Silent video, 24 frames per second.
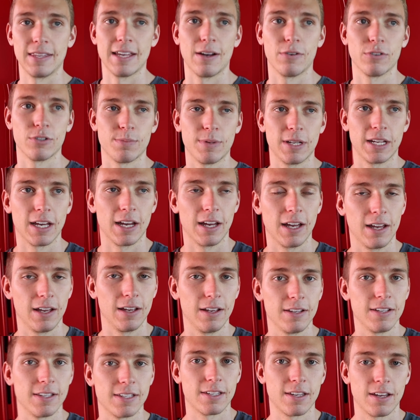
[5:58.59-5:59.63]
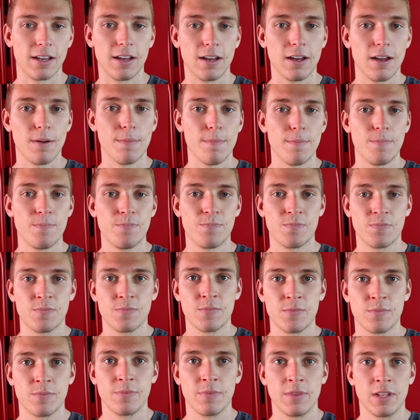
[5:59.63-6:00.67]
and that was because
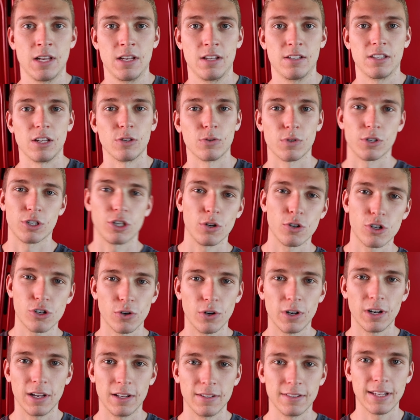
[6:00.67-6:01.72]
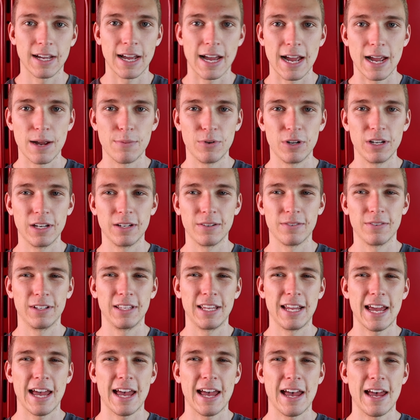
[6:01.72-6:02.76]
since we're so short on time, we didn't
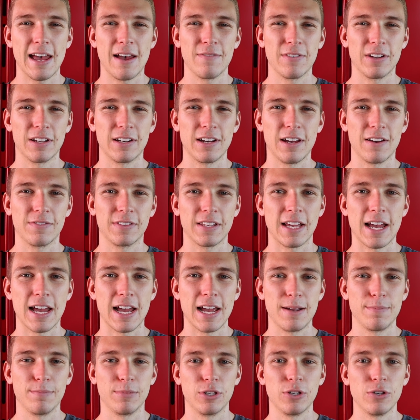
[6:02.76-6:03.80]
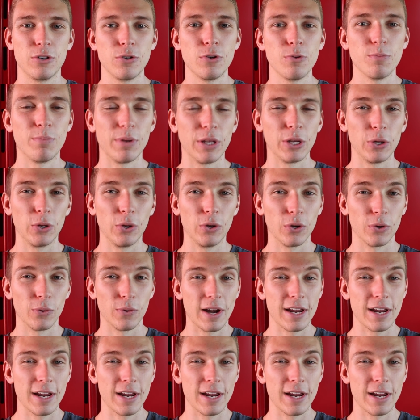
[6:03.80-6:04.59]
really have enough time to build a